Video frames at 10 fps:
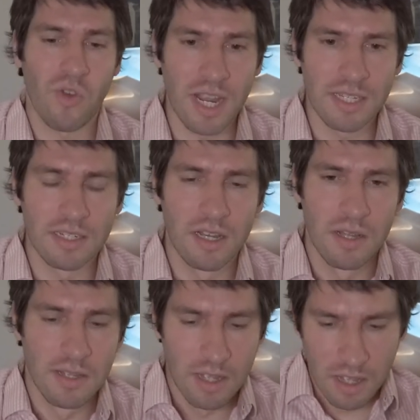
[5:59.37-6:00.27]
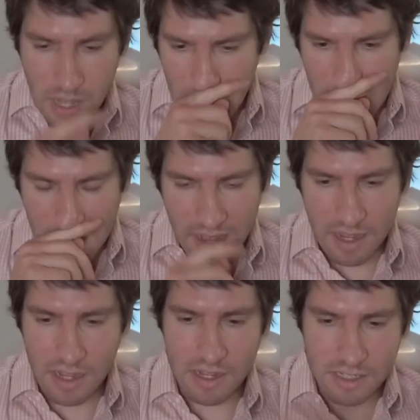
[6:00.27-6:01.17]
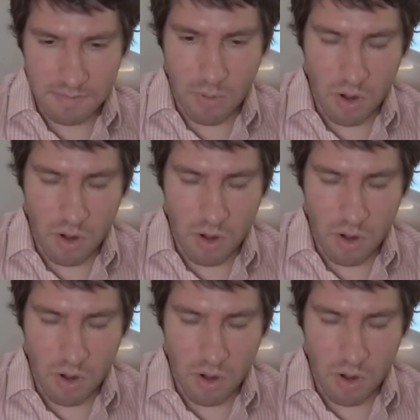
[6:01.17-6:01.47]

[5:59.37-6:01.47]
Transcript: right? Uh,